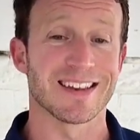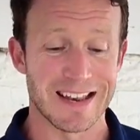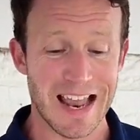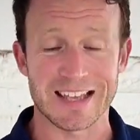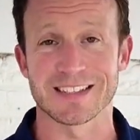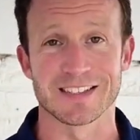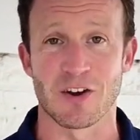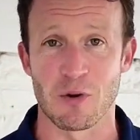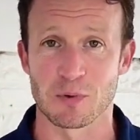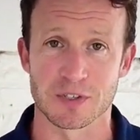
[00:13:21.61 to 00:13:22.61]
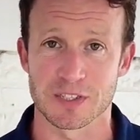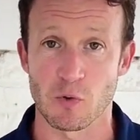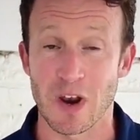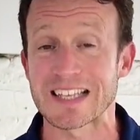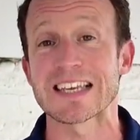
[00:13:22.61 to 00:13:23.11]
less desirable
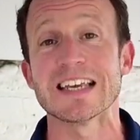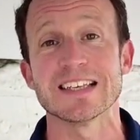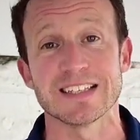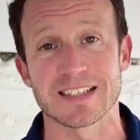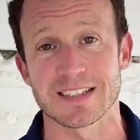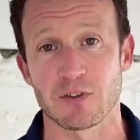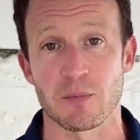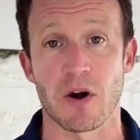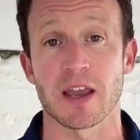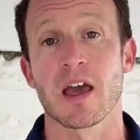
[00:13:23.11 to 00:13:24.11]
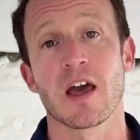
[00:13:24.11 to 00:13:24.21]
or less easy to steal your bike,